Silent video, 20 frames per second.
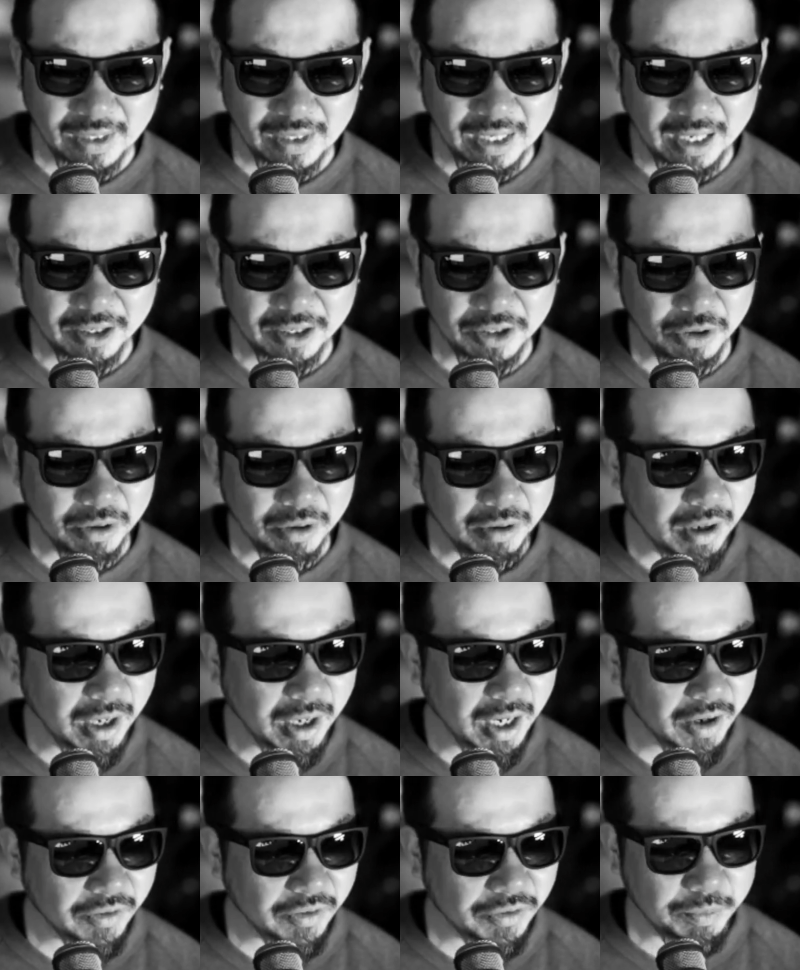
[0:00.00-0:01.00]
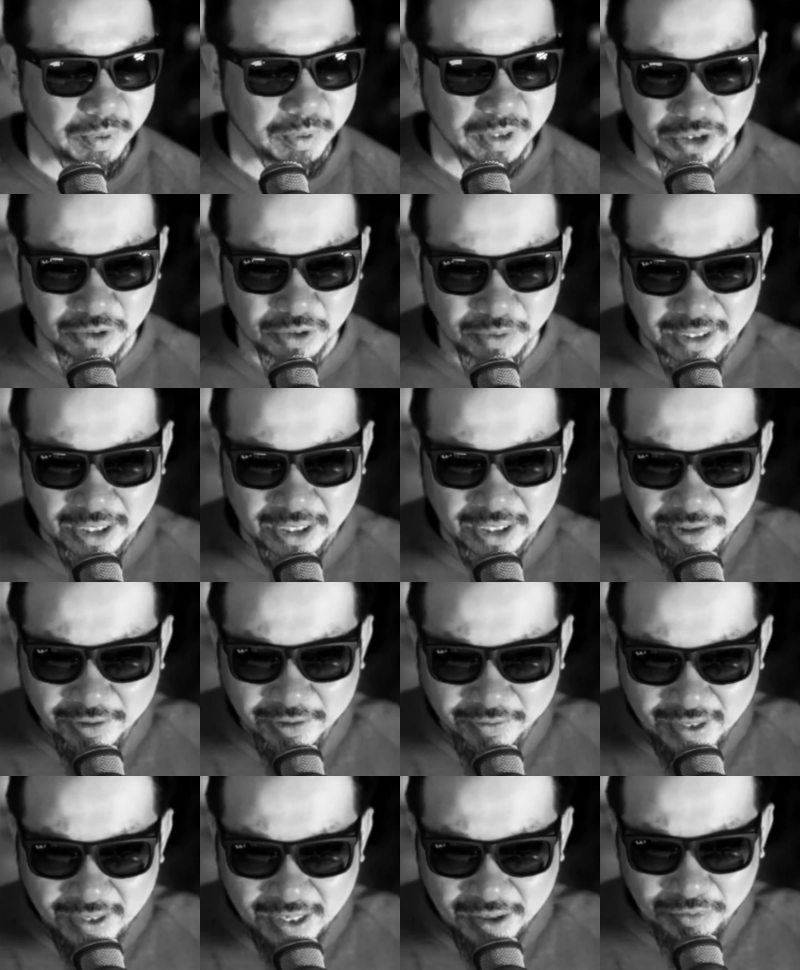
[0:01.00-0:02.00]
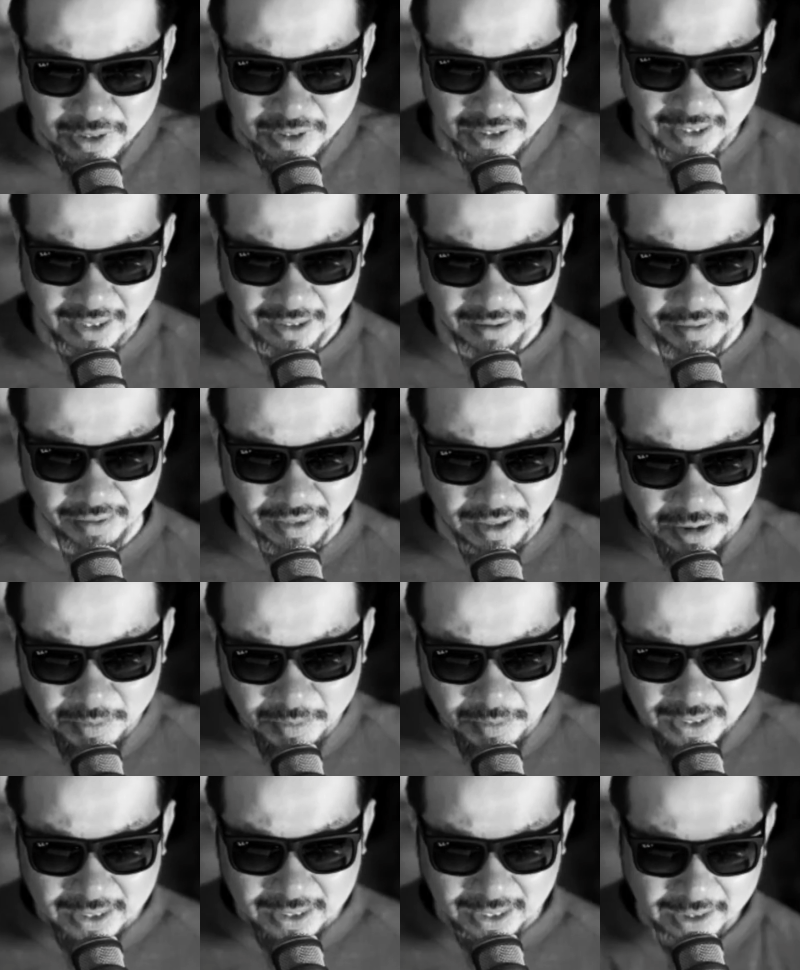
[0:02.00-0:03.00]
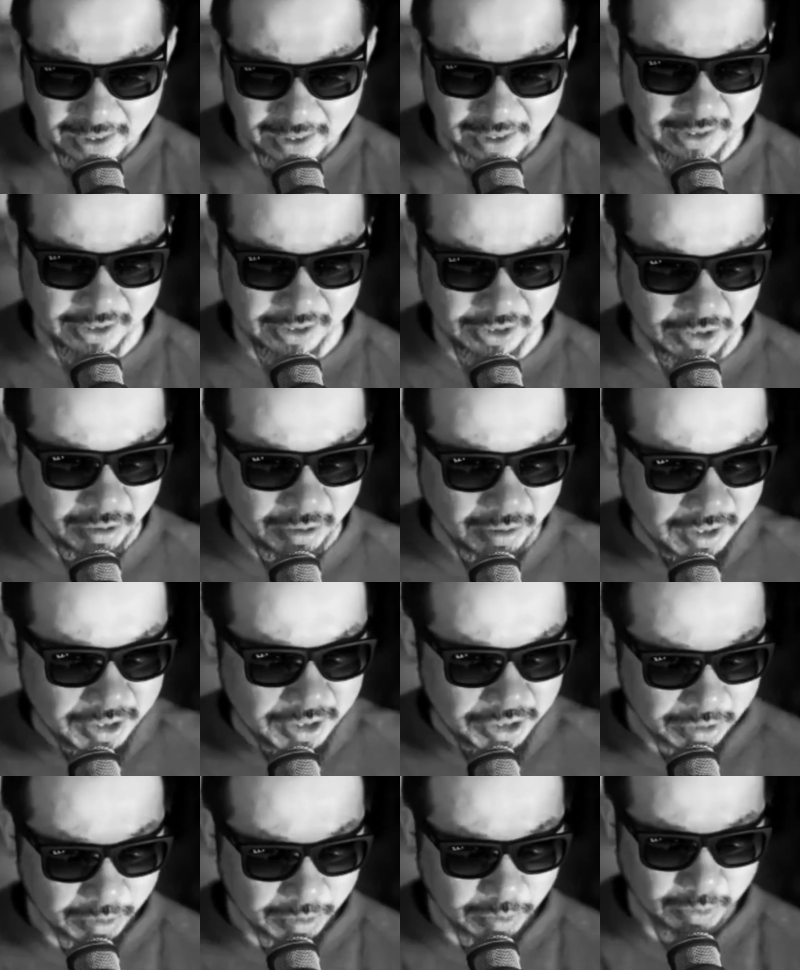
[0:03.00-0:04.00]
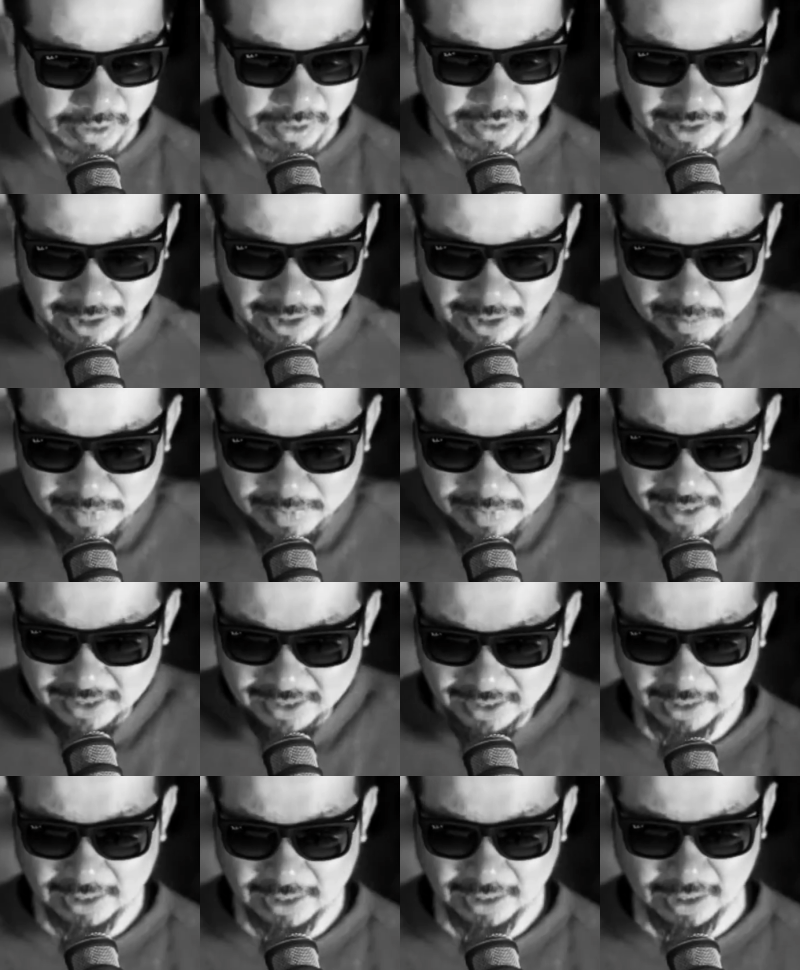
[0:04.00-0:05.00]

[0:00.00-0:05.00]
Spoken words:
And, you know, I haven't been doing any of that retail therapy lately, so I knew it wasn't going to be